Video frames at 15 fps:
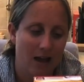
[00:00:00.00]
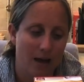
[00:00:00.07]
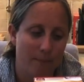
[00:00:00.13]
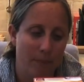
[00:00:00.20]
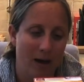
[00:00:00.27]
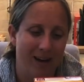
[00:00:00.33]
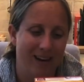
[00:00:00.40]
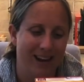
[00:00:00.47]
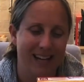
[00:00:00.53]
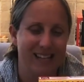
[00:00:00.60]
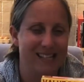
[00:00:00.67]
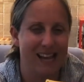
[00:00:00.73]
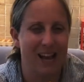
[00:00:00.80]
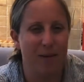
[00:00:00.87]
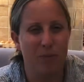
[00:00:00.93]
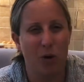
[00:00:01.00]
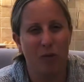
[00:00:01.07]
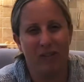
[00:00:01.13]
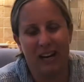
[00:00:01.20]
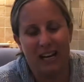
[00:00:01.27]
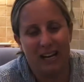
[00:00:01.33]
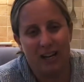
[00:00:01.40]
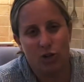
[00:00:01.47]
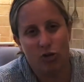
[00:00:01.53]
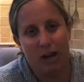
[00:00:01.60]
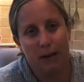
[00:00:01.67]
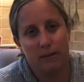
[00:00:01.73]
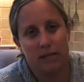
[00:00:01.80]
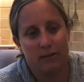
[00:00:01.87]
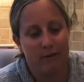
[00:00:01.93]
But like I say, I'm not really going to
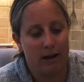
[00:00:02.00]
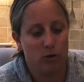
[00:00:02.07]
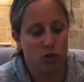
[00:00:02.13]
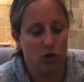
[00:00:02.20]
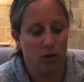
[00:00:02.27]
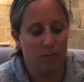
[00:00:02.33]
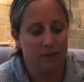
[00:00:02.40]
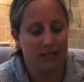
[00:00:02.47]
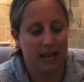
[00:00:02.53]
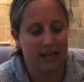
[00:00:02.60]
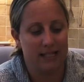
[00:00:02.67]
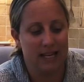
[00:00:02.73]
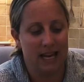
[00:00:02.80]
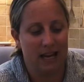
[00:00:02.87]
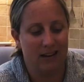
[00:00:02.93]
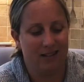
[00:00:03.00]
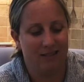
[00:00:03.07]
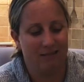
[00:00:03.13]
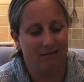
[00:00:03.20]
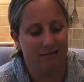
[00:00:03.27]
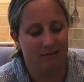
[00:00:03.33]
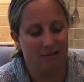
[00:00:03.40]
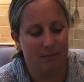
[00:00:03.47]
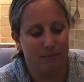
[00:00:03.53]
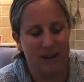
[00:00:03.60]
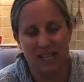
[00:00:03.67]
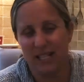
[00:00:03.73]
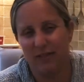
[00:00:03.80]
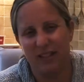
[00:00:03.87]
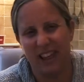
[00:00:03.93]
traipse around shops getting
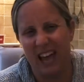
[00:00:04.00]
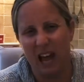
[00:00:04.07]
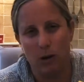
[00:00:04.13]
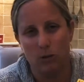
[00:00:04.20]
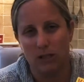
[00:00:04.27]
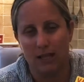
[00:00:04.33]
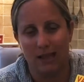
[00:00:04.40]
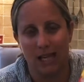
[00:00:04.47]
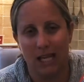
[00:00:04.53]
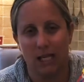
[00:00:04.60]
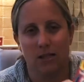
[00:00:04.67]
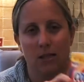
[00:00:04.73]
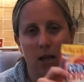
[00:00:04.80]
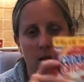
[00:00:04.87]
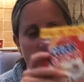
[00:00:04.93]
bits for the house and things, so